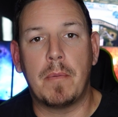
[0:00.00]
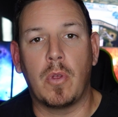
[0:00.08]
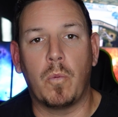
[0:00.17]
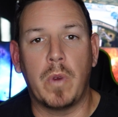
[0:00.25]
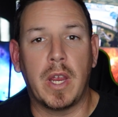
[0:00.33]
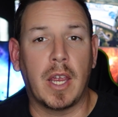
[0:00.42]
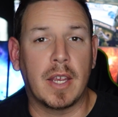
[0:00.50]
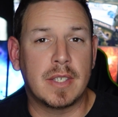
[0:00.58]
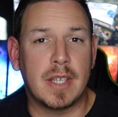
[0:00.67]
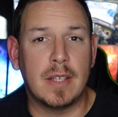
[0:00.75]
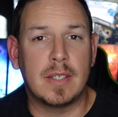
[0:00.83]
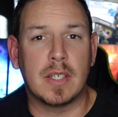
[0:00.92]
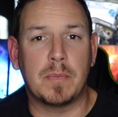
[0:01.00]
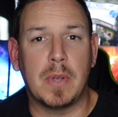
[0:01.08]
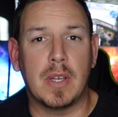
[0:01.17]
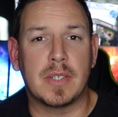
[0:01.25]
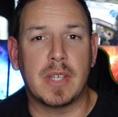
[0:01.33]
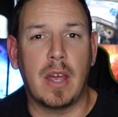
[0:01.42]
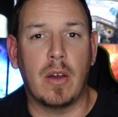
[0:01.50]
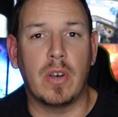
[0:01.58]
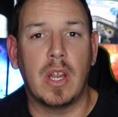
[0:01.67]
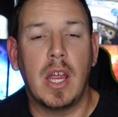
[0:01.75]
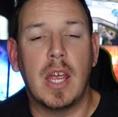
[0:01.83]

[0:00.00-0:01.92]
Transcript: of the wing exceeds the speed of sound,